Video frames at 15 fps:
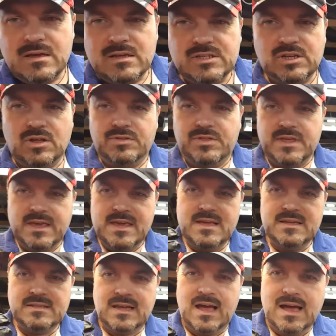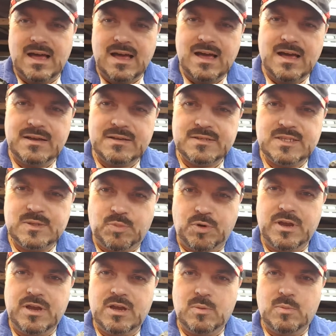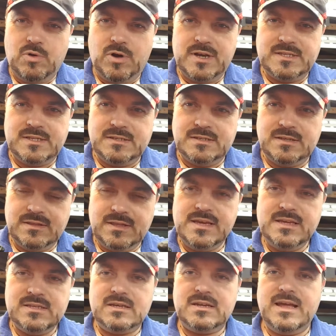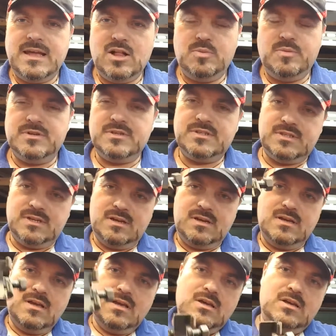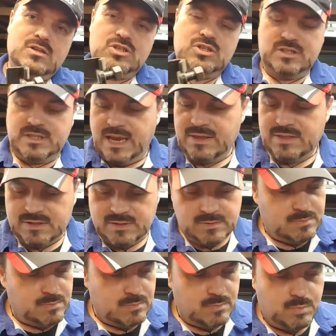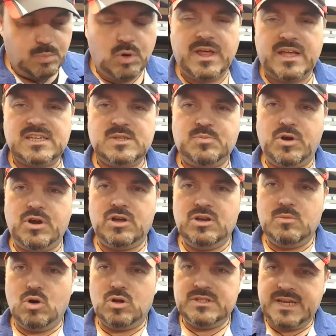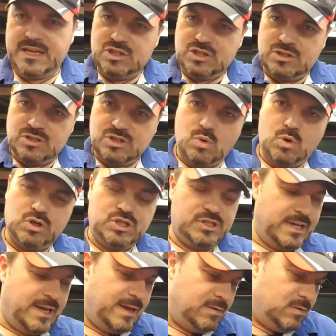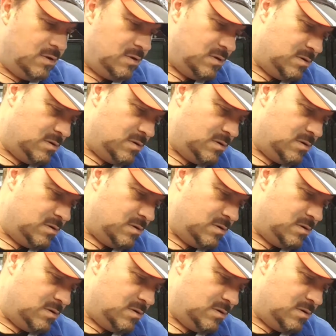So these are spring compressors, and these are going to help us to put that spring under more tension, squash it down,